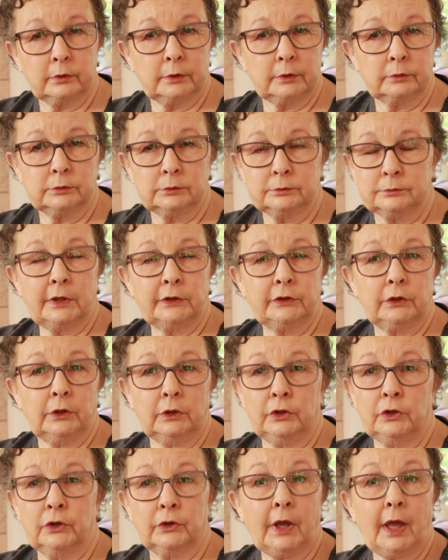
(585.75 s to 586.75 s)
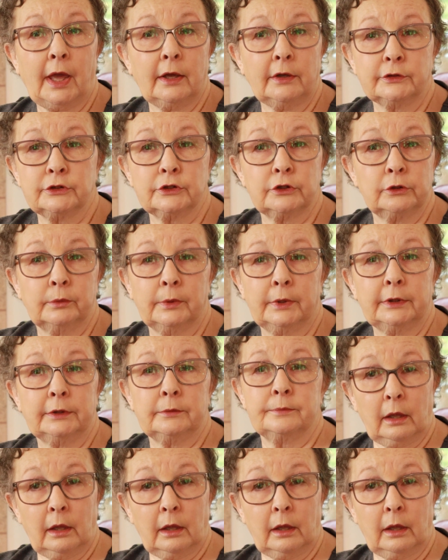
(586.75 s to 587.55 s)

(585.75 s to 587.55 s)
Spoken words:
and then you can't do it.